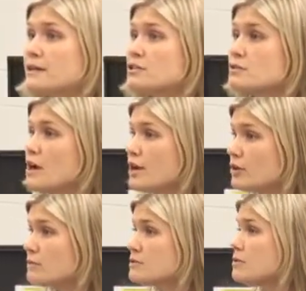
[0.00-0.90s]
So Diet
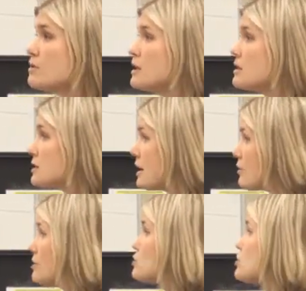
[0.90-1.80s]
Cream Soda, Diet
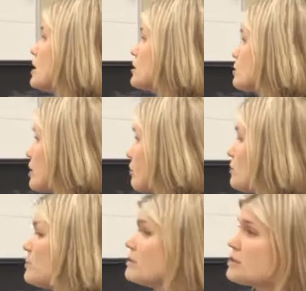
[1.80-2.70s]
Orange Crush, Diet
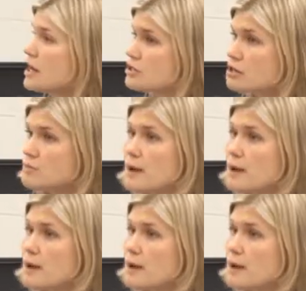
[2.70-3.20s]
Root Beer, Diet Dr.